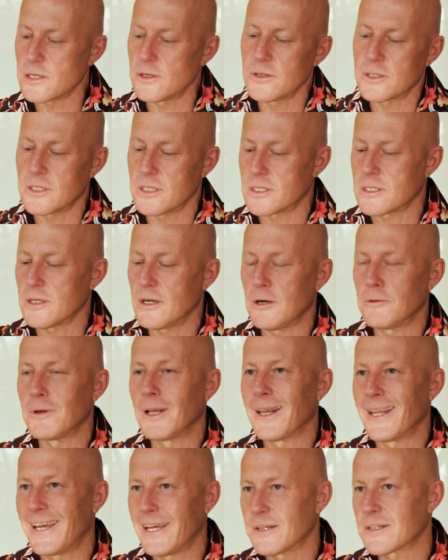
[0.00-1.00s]
I used to start with
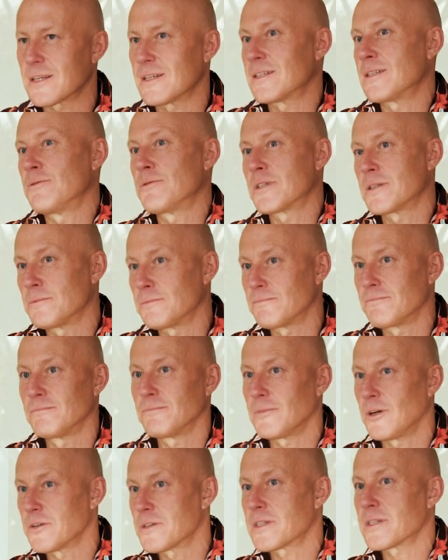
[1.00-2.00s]
legs because it was the
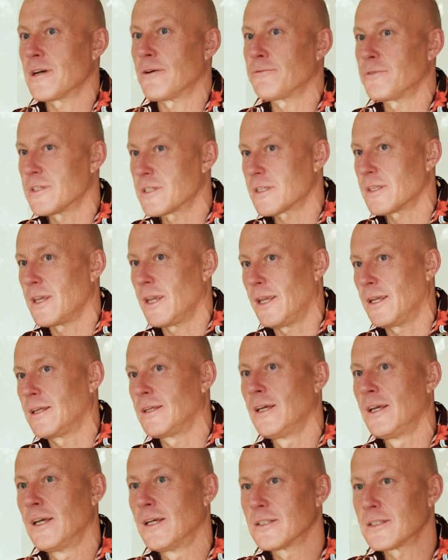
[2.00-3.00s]
most toughest thing